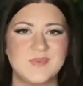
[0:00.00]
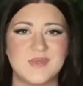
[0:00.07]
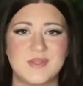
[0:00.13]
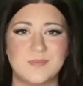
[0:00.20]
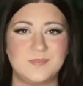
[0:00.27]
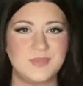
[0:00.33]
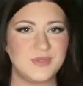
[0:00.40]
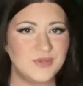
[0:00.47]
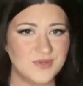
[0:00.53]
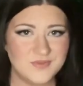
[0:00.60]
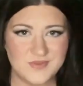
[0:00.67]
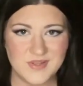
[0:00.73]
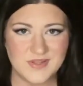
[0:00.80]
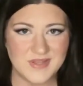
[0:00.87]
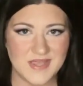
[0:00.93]
with a
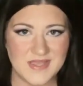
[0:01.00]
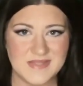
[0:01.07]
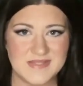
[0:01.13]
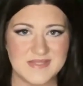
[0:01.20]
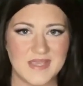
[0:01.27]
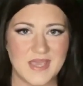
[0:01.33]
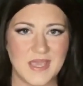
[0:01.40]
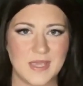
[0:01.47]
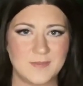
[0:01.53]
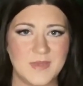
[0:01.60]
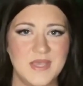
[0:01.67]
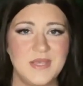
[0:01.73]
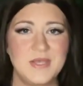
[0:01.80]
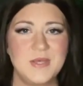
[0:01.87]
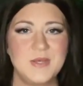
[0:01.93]
beautiful landscape.
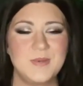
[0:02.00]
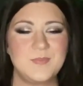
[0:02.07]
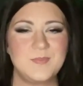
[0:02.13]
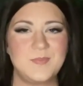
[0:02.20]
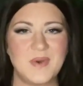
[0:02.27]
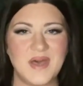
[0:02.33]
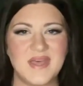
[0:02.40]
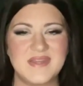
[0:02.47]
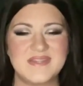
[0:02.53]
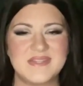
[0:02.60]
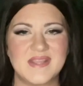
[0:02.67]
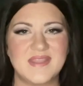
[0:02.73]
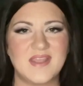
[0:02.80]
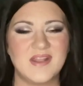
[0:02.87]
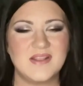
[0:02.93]

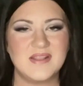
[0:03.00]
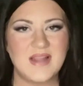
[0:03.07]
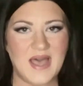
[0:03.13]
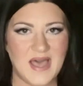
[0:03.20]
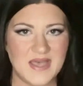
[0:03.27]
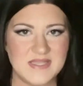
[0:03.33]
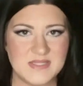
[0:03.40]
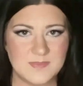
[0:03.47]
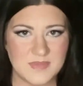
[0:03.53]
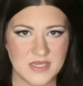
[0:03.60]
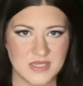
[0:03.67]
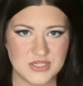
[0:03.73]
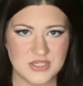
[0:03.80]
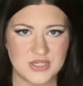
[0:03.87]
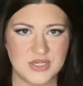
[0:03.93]
But the last
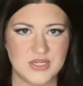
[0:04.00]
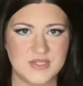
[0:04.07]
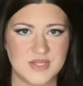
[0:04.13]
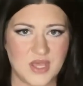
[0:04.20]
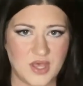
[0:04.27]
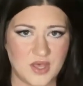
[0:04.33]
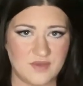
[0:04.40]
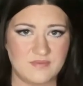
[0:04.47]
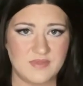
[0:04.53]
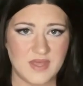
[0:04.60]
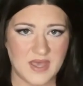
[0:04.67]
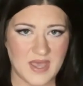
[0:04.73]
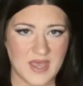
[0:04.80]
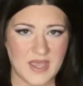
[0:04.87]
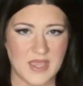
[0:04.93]
pictures of the
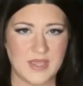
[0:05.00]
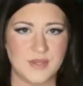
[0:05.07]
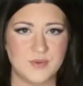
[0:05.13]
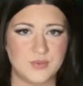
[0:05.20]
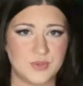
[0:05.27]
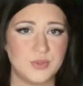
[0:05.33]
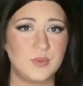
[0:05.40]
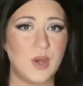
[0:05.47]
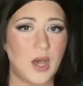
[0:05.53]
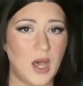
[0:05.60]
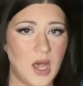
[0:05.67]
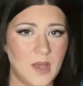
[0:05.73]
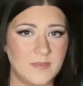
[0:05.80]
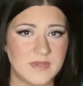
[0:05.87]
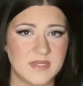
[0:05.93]
hike grew
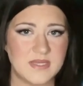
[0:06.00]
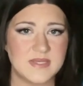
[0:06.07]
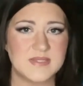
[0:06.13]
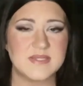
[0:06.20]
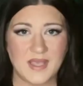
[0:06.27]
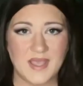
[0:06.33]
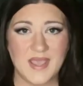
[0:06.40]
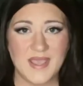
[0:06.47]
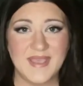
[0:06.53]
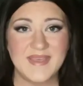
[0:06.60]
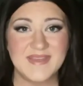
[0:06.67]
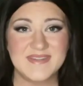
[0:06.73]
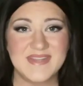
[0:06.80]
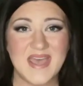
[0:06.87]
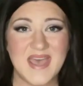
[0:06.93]
ominous,
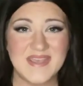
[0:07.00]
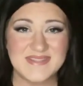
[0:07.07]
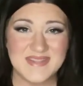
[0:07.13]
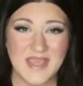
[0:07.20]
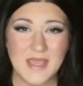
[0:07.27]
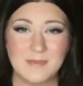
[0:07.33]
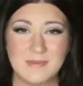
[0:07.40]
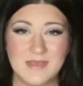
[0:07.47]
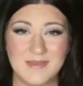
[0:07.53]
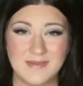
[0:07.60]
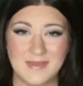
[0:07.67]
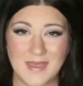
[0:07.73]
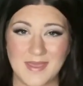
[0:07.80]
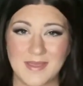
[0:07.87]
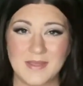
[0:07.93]
and as they
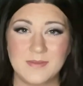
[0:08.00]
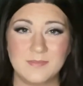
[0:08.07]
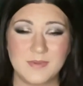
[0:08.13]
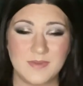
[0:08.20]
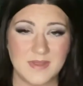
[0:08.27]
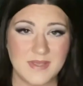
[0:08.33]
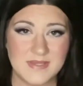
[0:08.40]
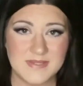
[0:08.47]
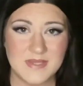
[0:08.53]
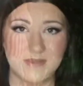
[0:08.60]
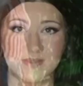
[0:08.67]
began placing